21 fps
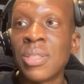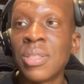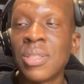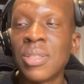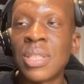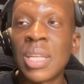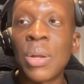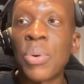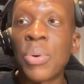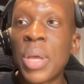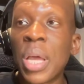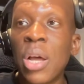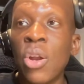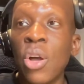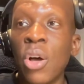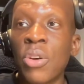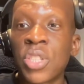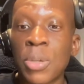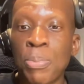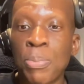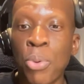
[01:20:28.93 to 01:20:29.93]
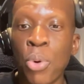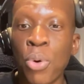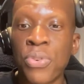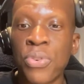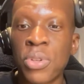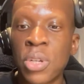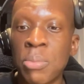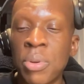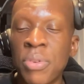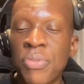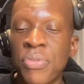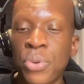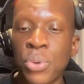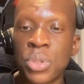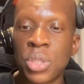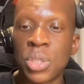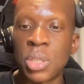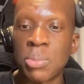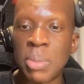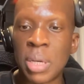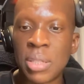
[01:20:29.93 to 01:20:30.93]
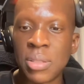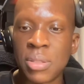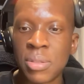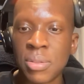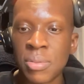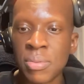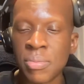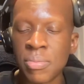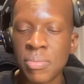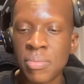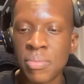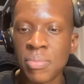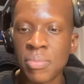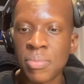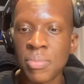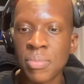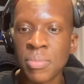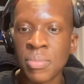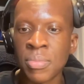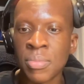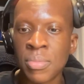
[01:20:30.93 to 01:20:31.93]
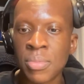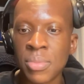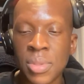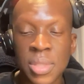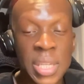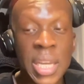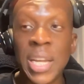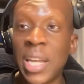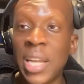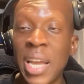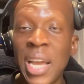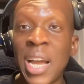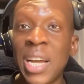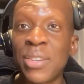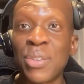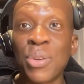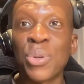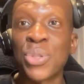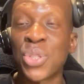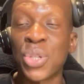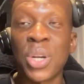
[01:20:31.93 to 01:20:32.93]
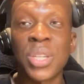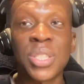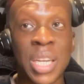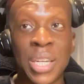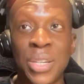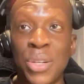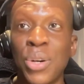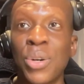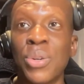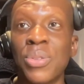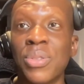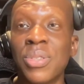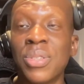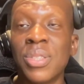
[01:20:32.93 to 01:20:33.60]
They don't get a lot of support from the midfielders, man. Yeah, they ain't had no shots. I know,